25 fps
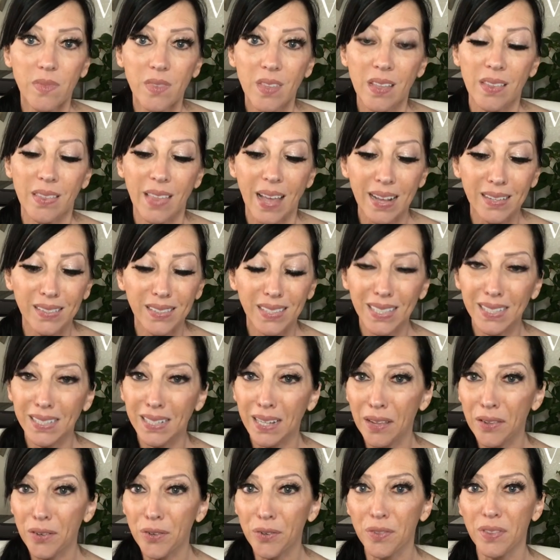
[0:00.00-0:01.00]
That's
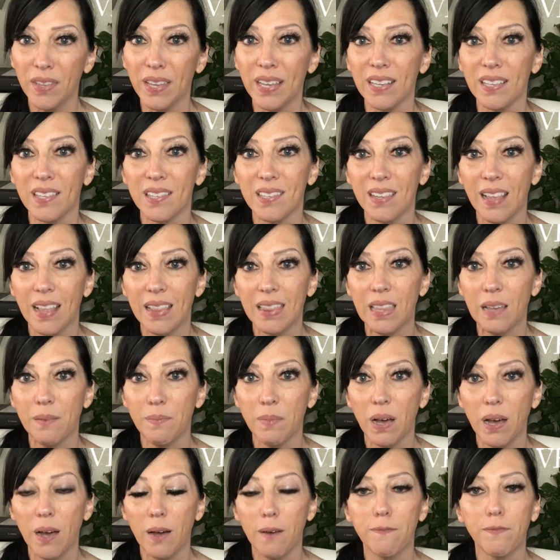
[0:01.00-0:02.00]
another thing. Set
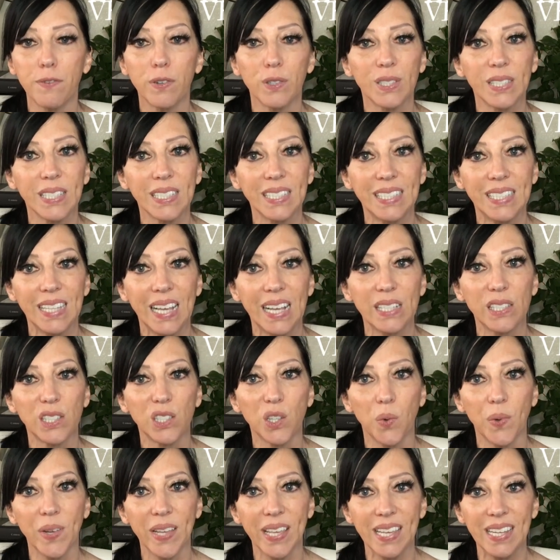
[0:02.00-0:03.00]
them up for success
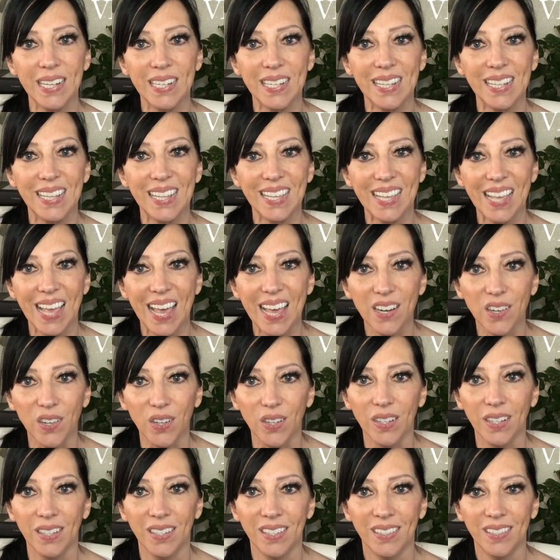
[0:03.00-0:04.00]
going into the
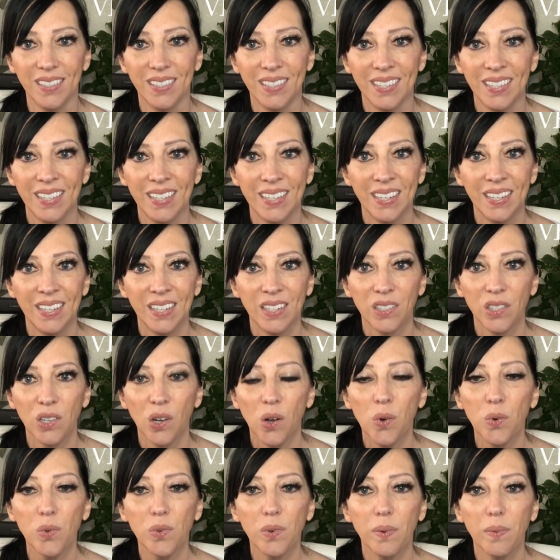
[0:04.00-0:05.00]
kennel.
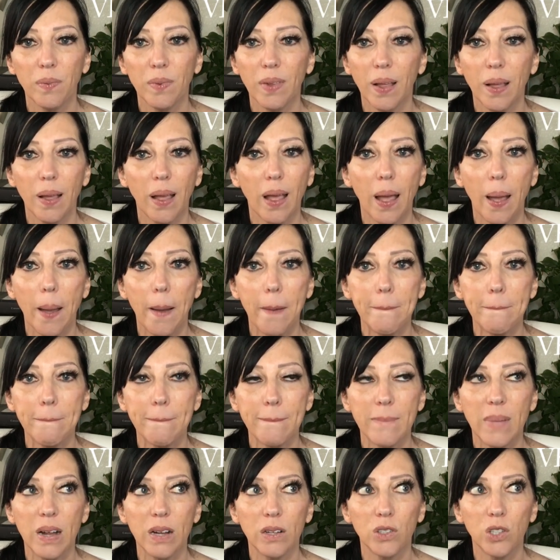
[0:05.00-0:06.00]
Don't
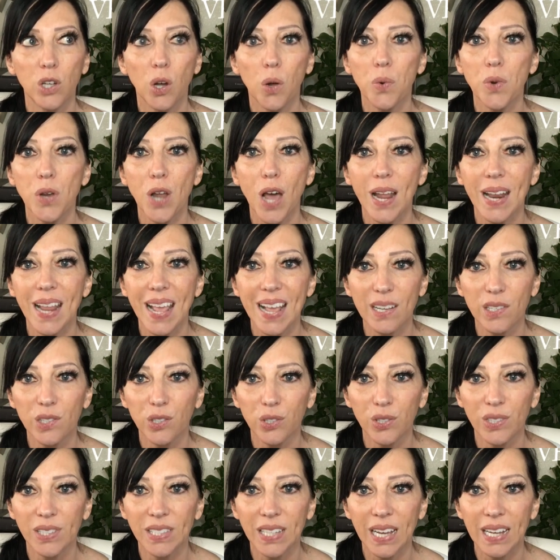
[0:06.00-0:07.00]
not
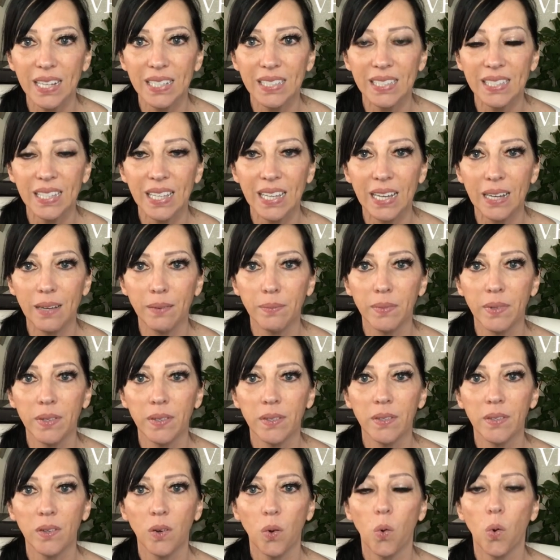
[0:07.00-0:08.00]
exercise them
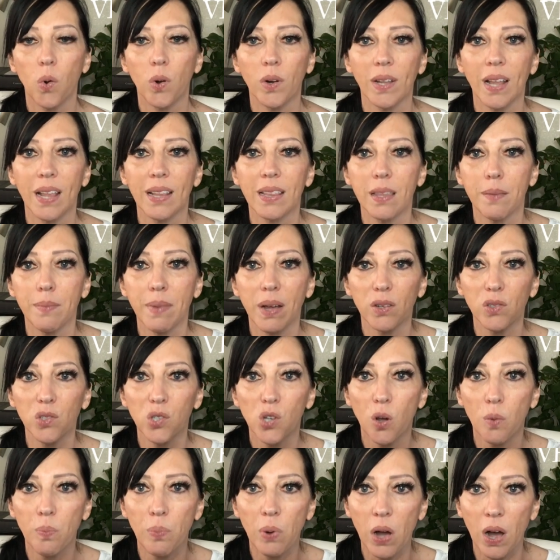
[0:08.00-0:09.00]
or let them out to
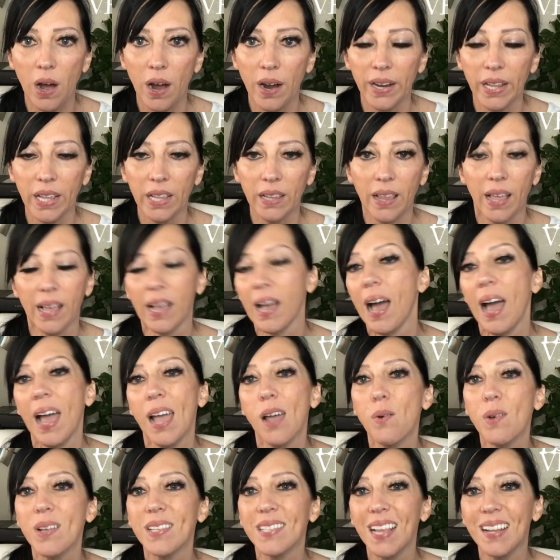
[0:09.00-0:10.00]
go potty. Like, I
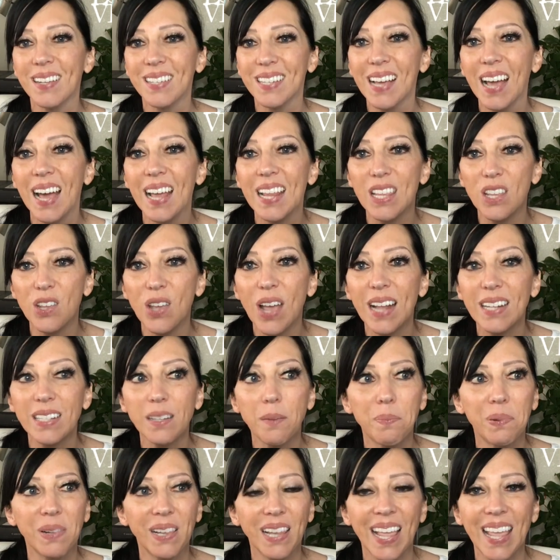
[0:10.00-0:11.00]
always had to, you had to
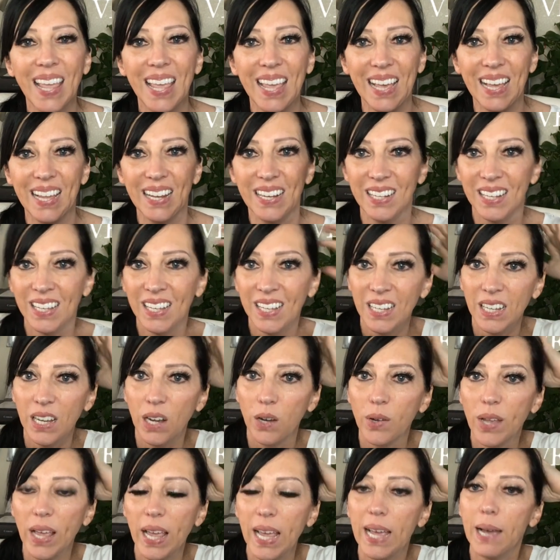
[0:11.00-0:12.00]
plan.
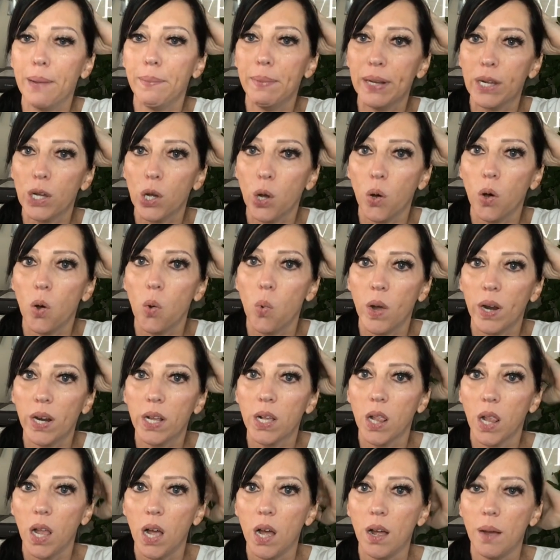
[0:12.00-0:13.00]
Okay, I'm going to go at 1
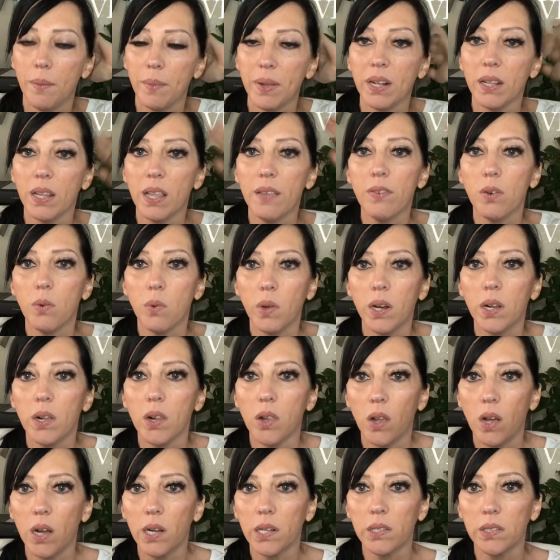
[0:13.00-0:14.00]
o'clock. I'm going to leave at 1
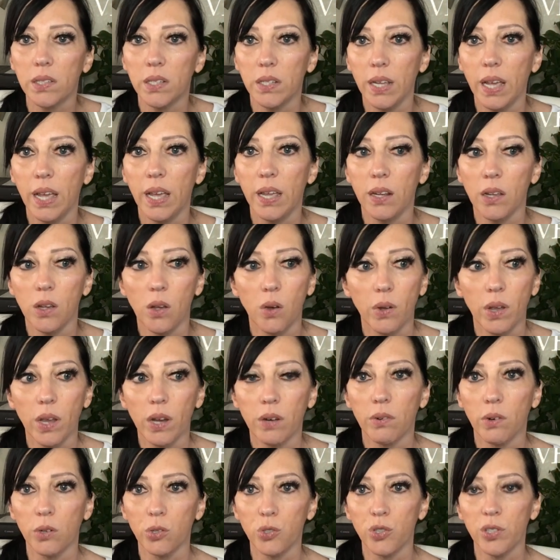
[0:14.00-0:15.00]
o'clock today to go get
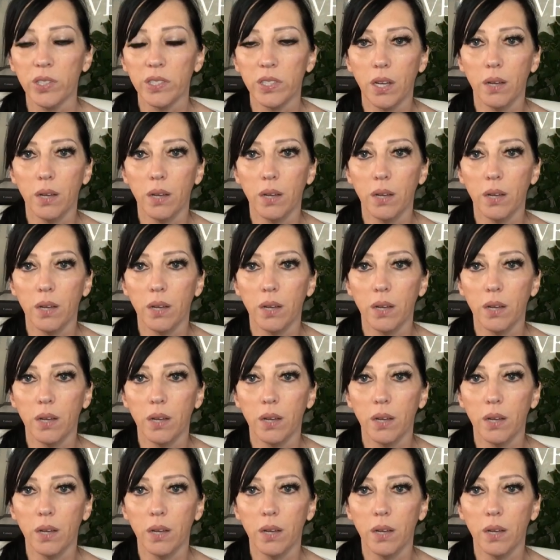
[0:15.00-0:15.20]
groceries.